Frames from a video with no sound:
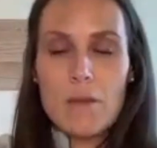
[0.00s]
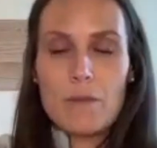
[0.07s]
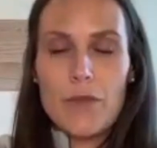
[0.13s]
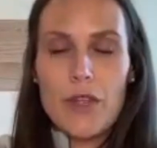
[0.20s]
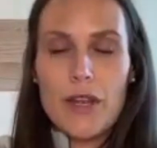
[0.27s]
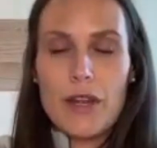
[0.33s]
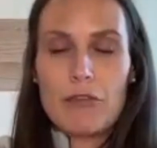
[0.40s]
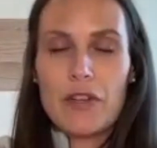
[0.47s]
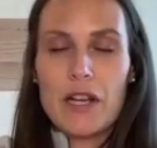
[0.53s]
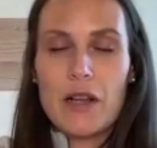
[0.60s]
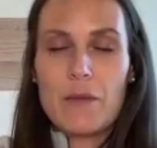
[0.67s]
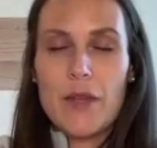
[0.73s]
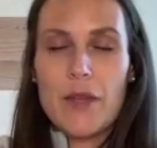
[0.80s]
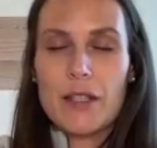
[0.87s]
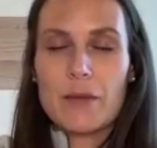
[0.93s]
Then I fill
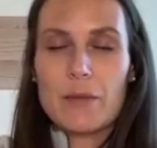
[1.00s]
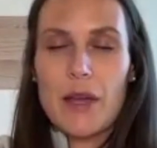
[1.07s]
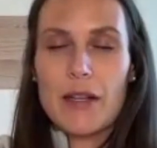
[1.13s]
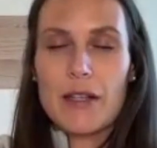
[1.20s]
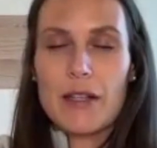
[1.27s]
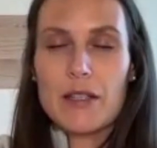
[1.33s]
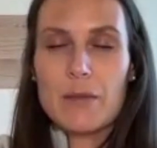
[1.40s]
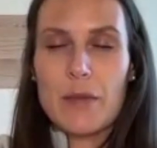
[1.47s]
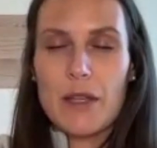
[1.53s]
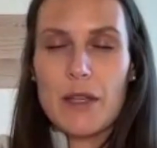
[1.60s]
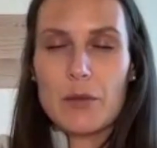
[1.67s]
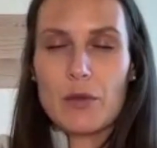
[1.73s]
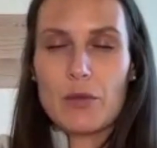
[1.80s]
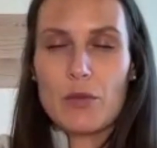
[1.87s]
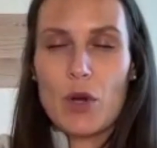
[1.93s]
up the expanded space
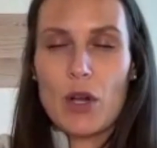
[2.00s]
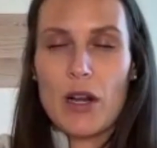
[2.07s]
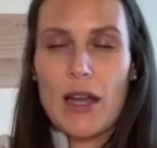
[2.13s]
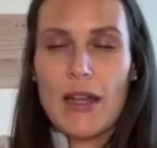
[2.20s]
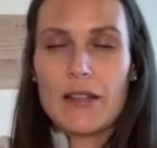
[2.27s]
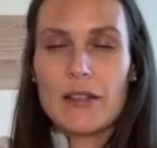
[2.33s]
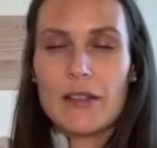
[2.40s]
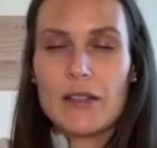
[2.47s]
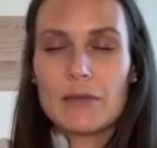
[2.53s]
with more light.